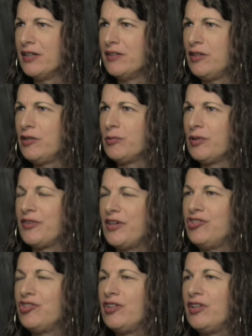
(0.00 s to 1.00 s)

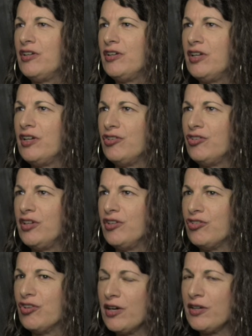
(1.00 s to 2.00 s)
Decriminalization in
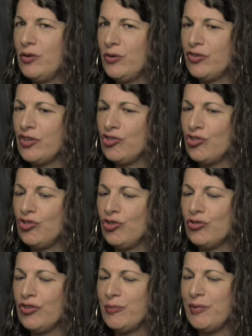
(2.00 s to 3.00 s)
drug usage is
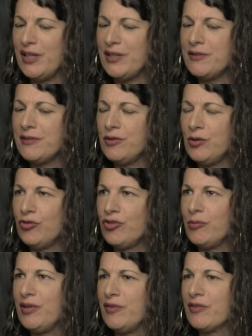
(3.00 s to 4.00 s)
usually used
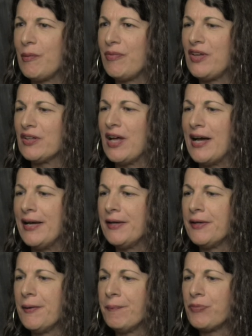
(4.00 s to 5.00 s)
to mean something
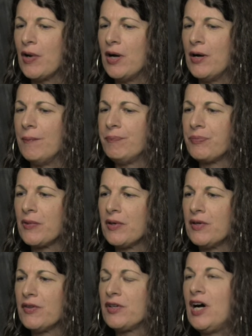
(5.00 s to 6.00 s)
like
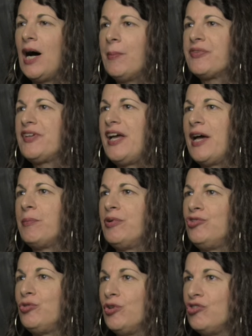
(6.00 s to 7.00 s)
the cops can't
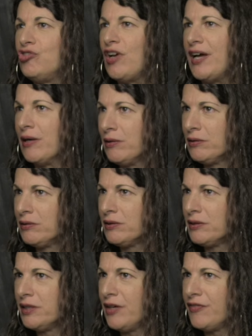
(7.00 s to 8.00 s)
put you in jail
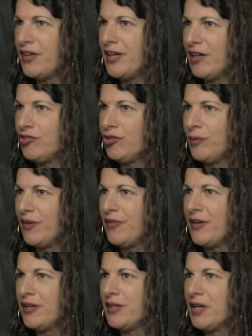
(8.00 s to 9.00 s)
if they catch you with
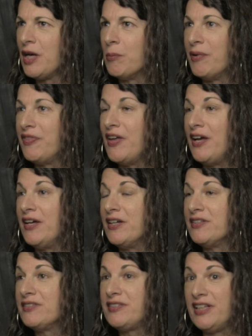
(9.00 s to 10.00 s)
it, but they
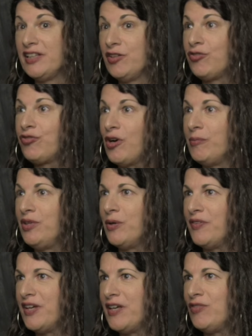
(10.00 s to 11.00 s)
steal it from you
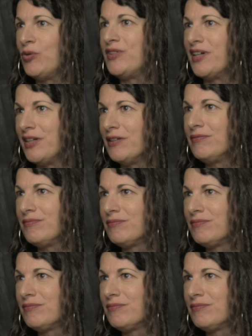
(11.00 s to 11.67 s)
and they give you a ticket.